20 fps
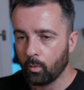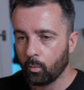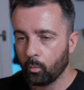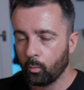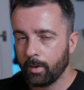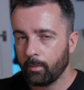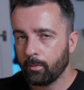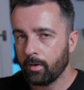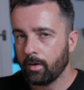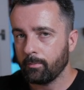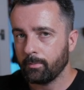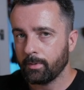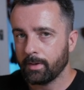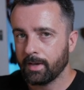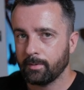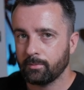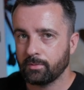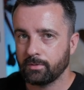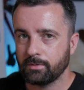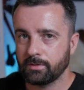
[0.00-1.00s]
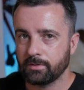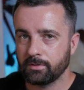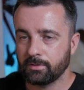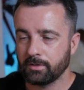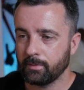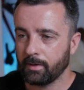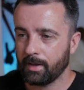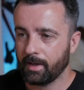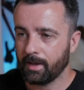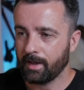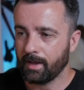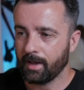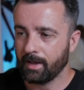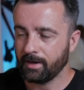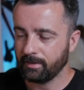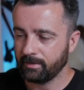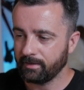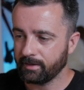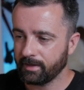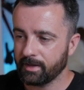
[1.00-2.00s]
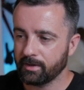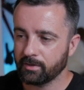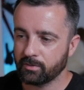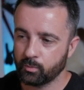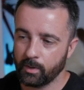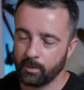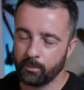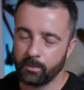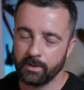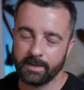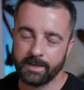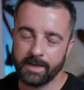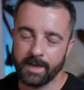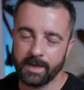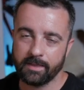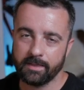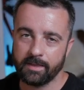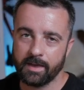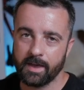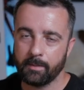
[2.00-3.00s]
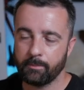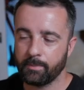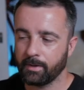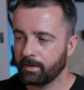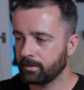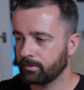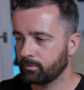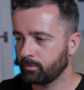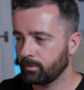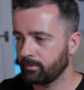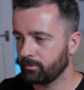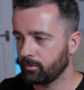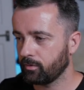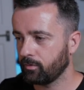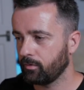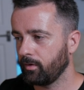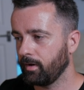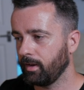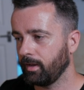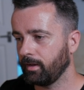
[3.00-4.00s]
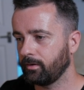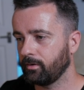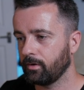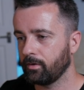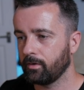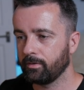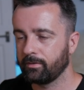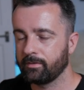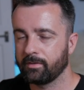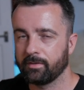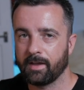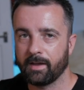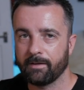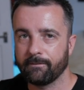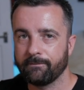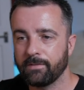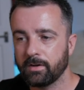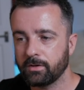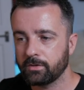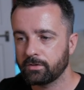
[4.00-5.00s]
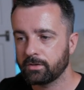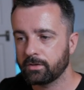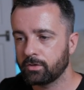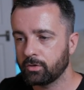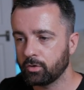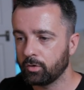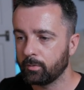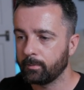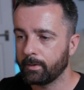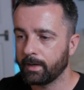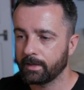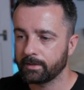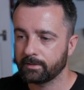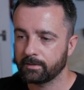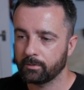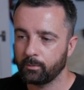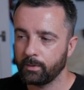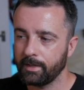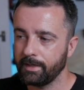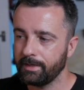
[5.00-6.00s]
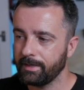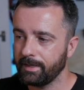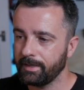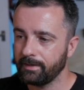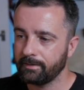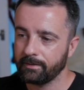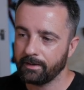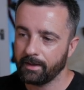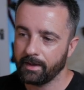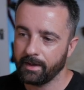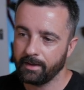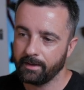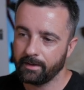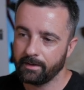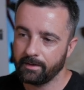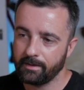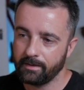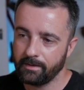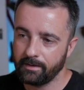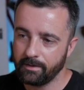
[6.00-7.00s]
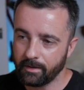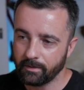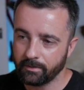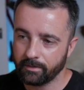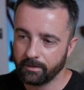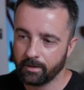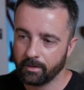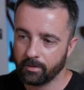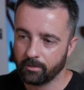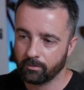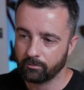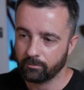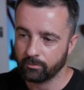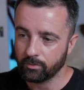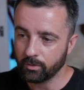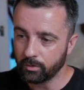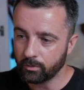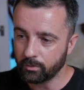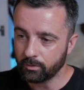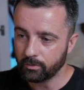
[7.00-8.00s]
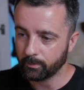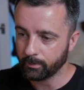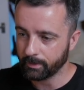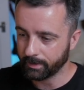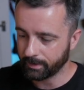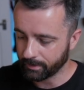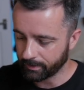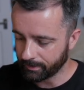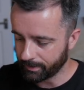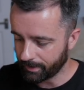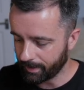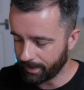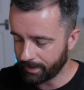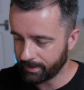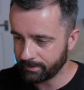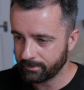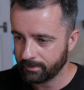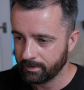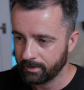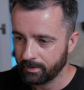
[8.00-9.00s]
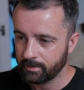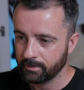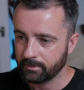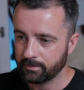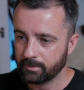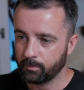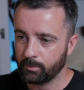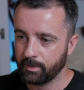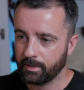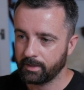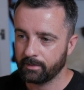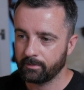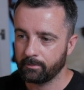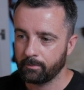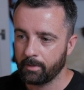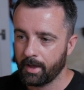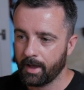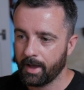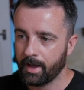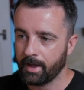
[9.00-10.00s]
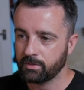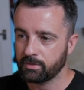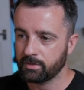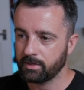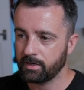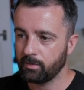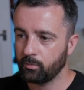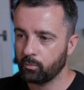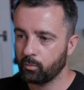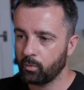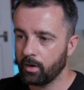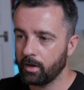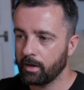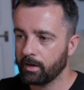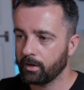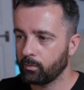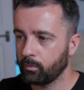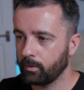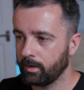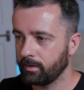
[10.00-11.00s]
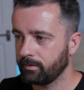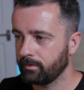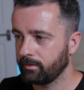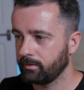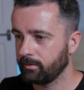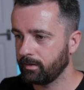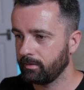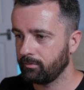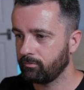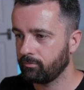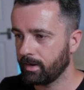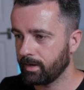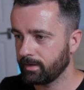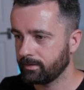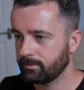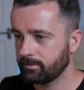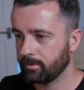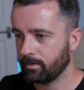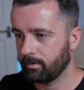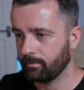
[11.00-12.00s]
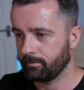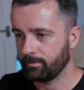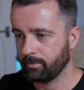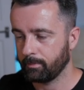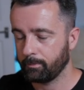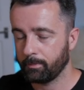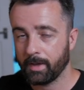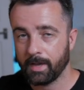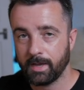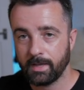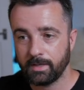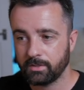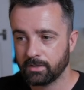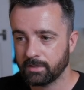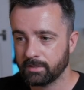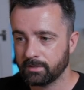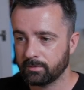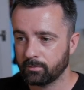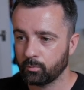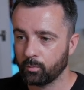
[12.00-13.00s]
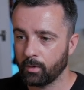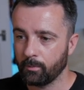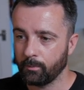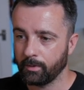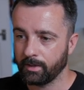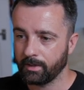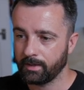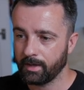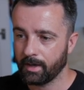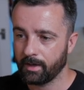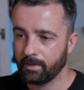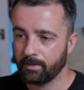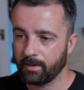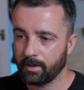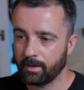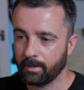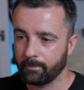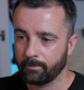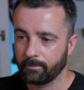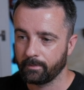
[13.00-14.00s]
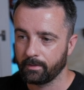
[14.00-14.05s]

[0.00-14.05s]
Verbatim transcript: we won't be able to do anything else when we get there because we've already got to that function callback. So we need another rule that we can add so we can actually work with the rest of the pages when we get there.